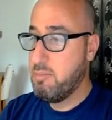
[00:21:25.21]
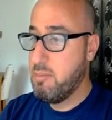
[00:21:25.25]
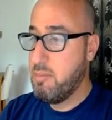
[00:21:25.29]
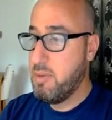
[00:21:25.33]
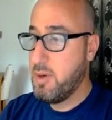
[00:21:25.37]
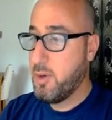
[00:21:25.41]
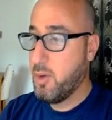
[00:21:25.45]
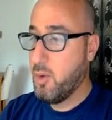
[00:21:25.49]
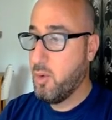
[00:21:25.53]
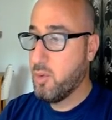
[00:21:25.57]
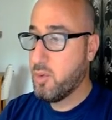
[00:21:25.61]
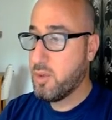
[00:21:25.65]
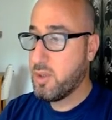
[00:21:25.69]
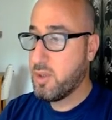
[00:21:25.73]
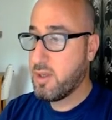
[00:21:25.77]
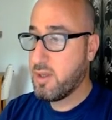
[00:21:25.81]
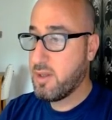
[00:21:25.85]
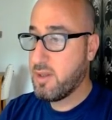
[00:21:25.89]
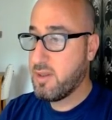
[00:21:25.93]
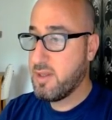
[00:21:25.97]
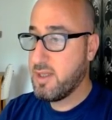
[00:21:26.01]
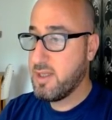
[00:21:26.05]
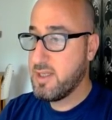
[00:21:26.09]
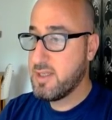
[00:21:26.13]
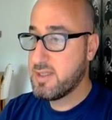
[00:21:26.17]
broke
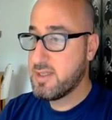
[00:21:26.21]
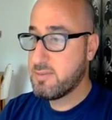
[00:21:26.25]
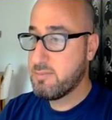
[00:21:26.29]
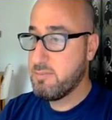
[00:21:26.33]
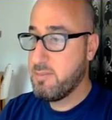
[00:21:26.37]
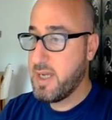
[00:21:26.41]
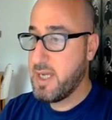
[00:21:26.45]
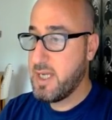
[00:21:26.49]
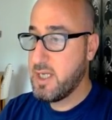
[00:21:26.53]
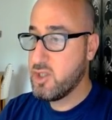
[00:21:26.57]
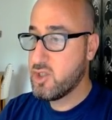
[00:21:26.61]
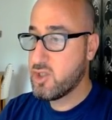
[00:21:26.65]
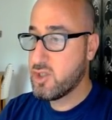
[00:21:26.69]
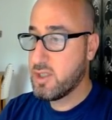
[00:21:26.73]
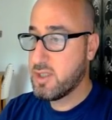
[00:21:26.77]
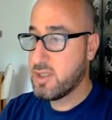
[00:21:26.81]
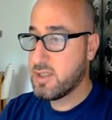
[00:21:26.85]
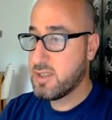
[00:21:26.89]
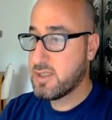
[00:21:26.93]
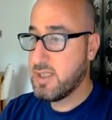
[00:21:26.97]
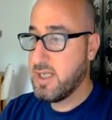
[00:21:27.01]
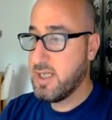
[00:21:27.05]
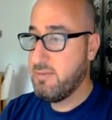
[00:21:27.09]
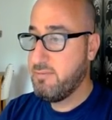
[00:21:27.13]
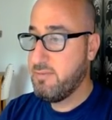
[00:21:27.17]
these major
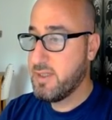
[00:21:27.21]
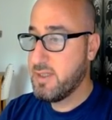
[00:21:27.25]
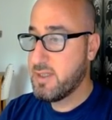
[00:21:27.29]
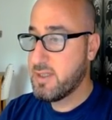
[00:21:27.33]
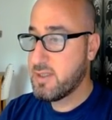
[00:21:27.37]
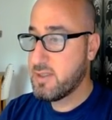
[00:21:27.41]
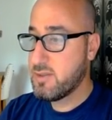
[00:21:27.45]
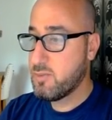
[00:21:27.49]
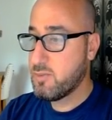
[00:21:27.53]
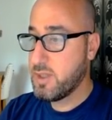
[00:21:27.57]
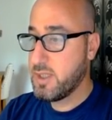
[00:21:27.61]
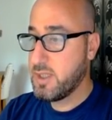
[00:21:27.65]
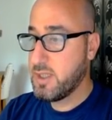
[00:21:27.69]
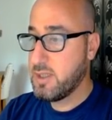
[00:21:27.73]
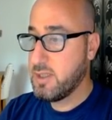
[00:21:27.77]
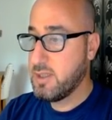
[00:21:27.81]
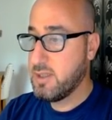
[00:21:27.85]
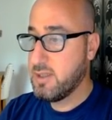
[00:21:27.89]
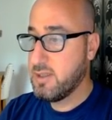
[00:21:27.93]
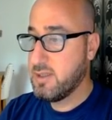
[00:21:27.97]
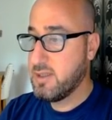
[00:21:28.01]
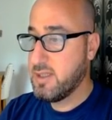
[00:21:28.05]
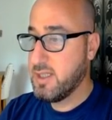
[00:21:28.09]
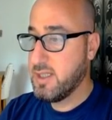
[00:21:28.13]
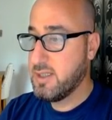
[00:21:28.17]
levers
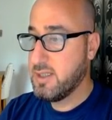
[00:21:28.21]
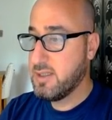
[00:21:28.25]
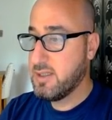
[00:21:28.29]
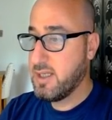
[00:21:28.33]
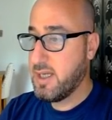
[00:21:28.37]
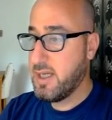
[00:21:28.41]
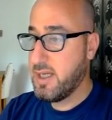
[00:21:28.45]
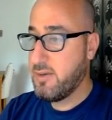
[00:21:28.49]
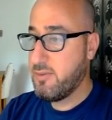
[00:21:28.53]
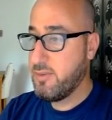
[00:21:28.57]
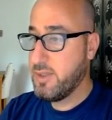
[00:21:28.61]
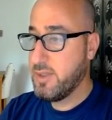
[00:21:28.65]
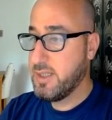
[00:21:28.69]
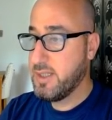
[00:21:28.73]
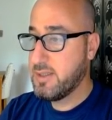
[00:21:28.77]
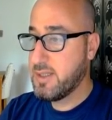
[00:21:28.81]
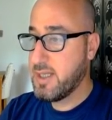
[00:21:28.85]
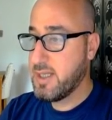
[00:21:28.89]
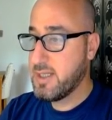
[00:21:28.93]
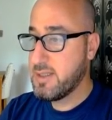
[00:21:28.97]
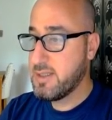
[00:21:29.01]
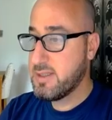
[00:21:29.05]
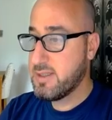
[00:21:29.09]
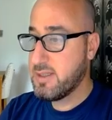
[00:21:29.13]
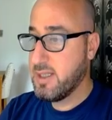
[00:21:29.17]
we did a
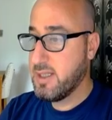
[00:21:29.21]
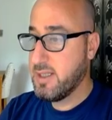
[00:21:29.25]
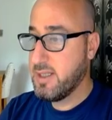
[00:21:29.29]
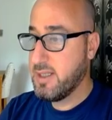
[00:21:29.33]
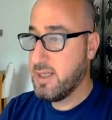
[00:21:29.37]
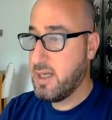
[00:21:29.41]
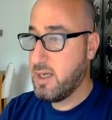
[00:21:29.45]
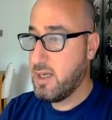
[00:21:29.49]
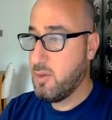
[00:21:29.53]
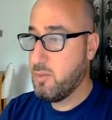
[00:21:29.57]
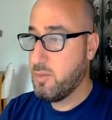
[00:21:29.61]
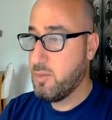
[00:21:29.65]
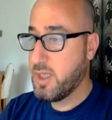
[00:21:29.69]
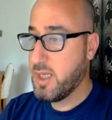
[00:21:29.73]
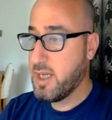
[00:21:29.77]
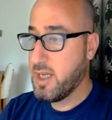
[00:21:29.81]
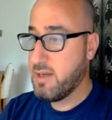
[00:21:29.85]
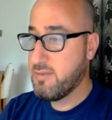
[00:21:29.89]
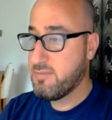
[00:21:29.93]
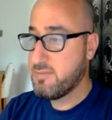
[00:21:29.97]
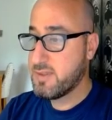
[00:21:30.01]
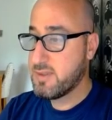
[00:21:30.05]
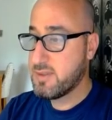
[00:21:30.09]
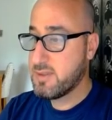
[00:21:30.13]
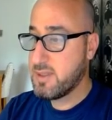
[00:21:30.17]
retest and now we
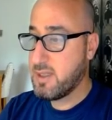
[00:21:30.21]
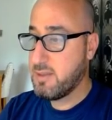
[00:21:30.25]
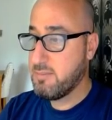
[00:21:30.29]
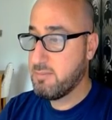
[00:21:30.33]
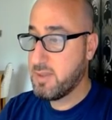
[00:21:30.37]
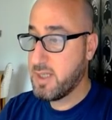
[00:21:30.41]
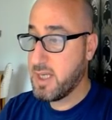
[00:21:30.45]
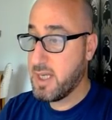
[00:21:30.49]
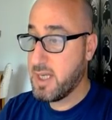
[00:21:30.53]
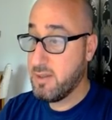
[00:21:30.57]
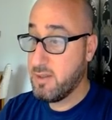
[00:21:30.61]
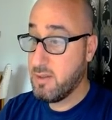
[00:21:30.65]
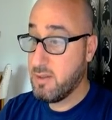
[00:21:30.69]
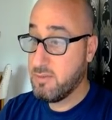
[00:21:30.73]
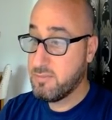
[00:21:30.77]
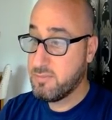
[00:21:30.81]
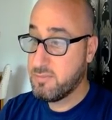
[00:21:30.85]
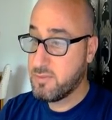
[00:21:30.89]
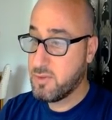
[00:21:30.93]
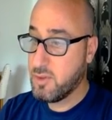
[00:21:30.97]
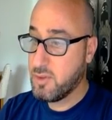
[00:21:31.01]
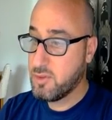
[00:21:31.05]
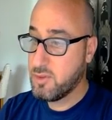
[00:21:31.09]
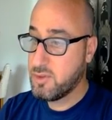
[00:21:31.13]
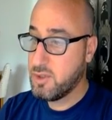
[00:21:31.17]
have some kind
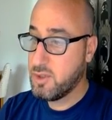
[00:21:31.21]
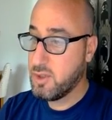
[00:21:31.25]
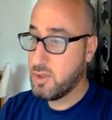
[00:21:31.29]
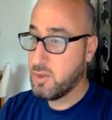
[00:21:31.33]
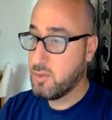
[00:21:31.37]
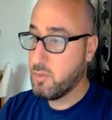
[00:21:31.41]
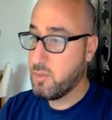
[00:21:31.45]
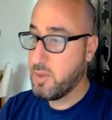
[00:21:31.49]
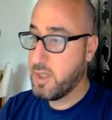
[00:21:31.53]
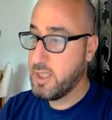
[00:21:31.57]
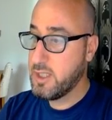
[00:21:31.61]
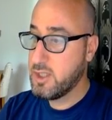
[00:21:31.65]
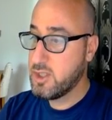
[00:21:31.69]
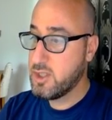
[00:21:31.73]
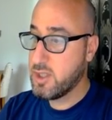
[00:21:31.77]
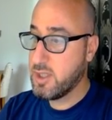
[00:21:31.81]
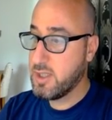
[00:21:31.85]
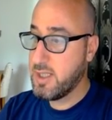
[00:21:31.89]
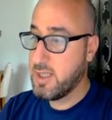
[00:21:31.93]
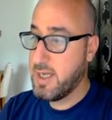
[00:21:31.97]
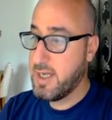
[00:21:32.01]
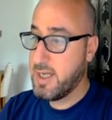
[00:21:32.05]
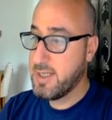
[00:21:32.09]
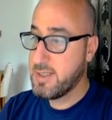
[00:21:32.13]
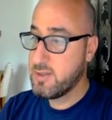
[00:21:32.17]
of
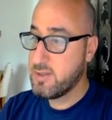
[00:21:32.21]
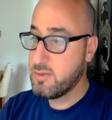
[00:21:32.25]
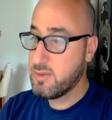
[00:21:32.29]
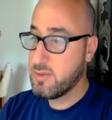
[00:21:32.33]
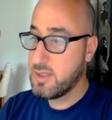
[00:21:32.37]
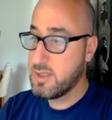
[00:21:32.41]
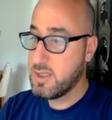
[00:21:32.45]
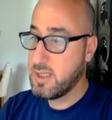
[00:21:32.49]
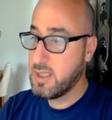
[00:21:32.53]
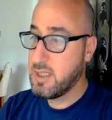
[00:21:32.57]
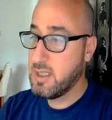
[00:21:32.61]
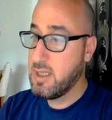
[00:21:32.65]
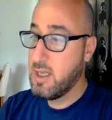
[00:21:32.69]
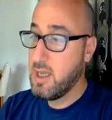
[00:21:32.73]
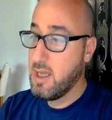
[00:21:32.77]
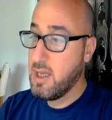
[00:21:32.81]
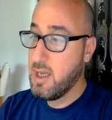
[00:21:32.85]
continuation as you see